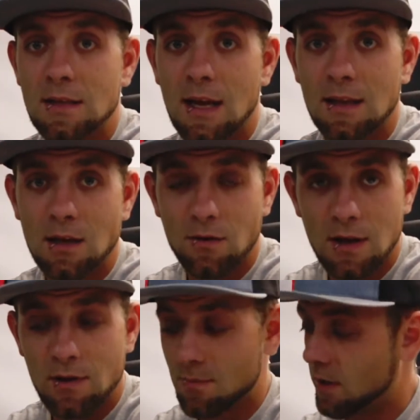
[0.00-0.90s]
the state that you
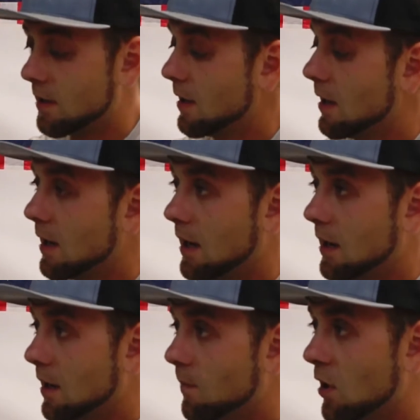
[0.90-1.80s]
live in, but
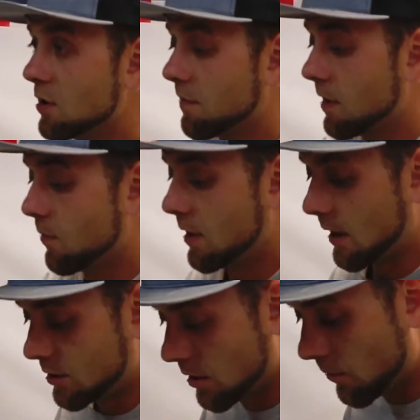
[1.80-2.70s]
ammonia-free Windex. You